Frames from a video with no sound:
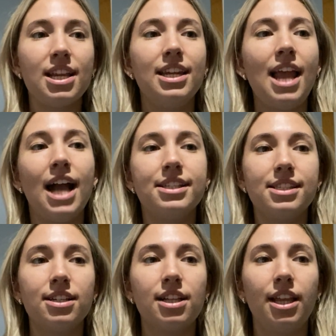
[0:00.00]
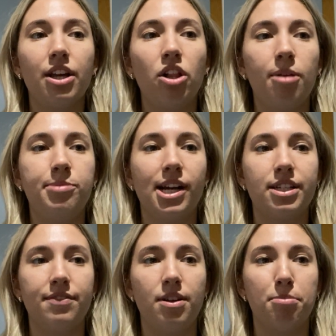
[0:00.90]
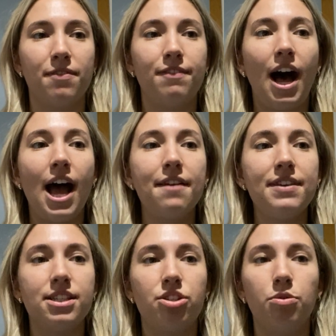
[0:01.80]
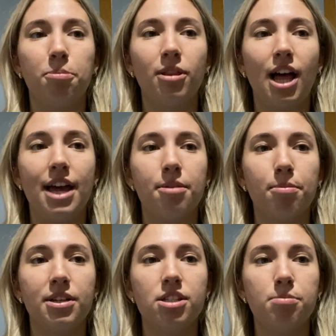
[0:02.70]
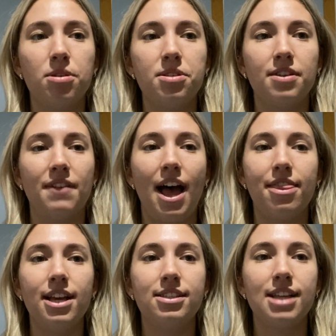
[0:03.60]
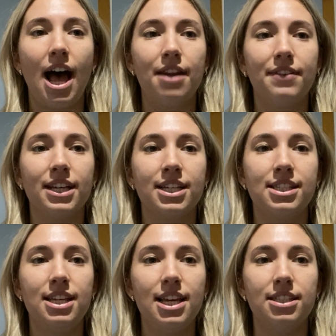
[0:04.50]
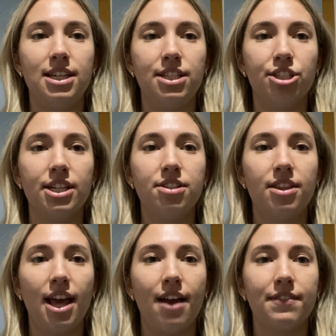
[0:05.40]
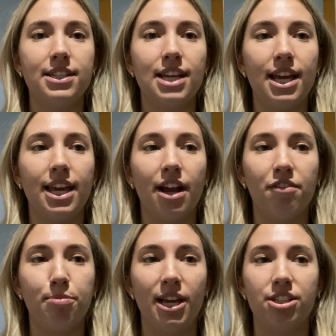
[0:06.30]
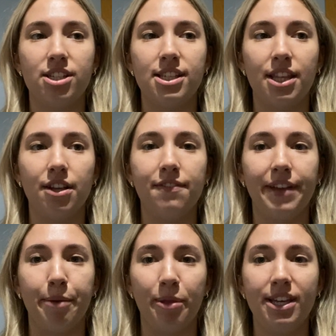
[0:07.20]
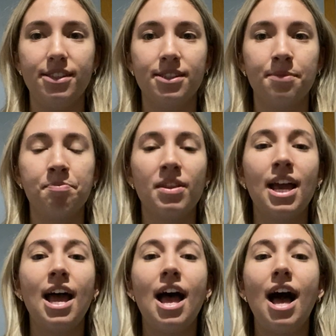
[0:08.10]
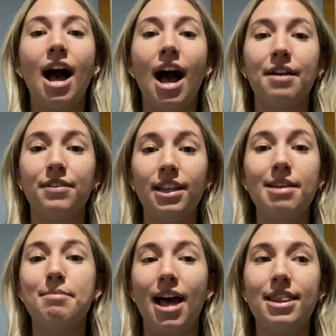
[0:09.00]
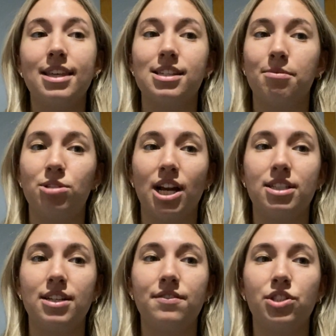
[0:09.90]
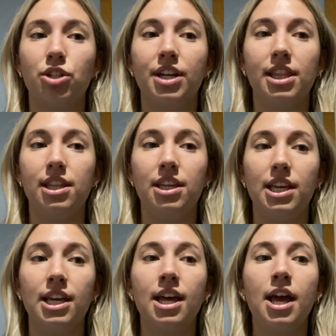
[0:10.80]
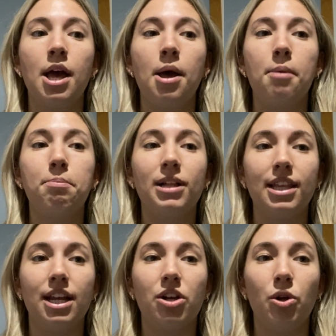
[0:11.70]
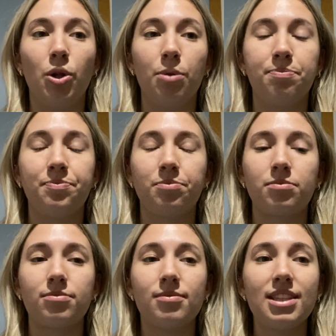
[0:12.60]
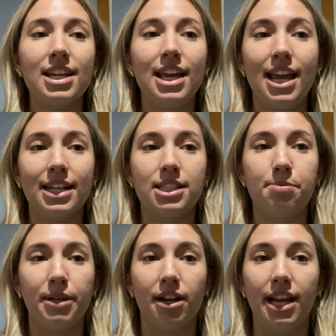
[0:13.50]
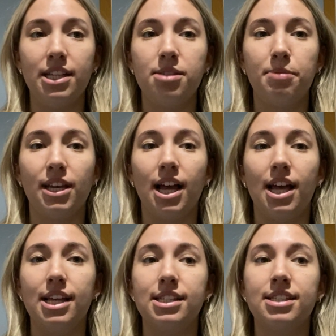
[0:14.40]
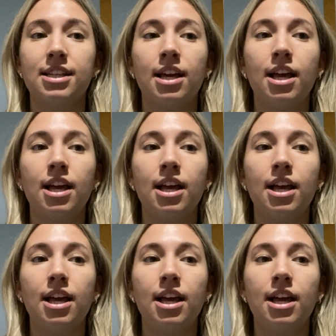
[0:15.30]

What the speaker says: Next, clinical objective number 5 is to apply the principles of ethics, advocacy, and teaching to the everyday care of patients and their families. I really met this objective during the political experience because